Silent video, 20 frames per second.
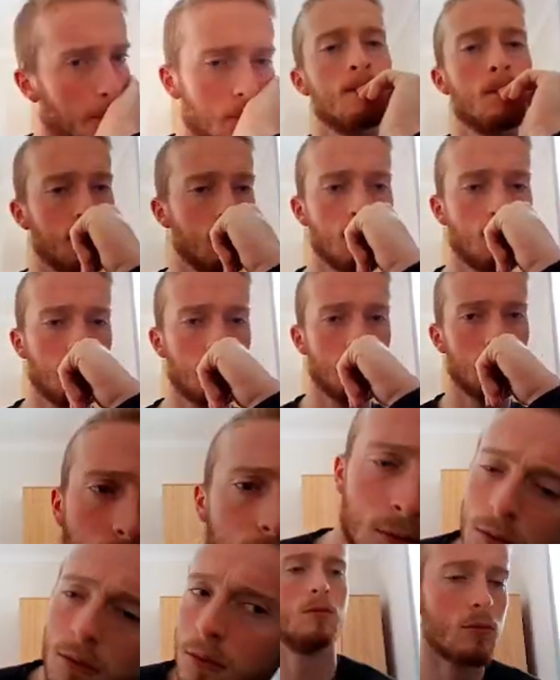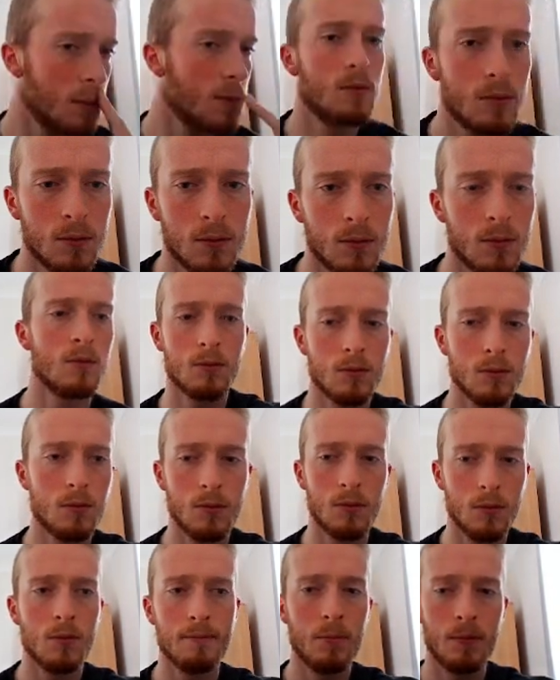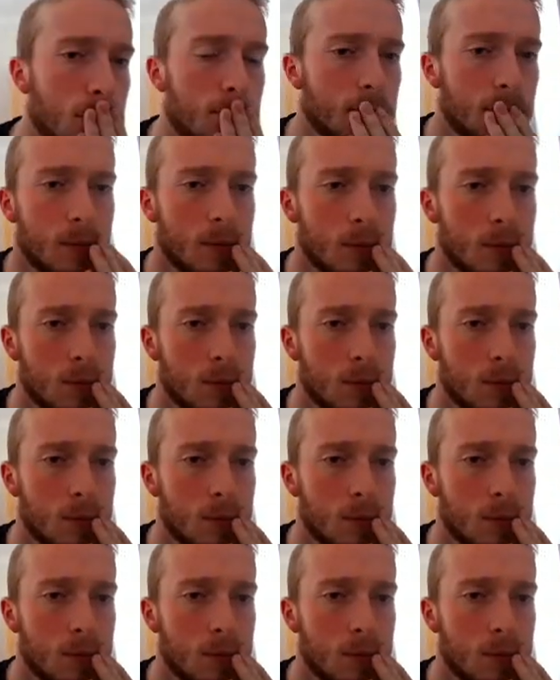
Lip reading: there's no, I guess, visual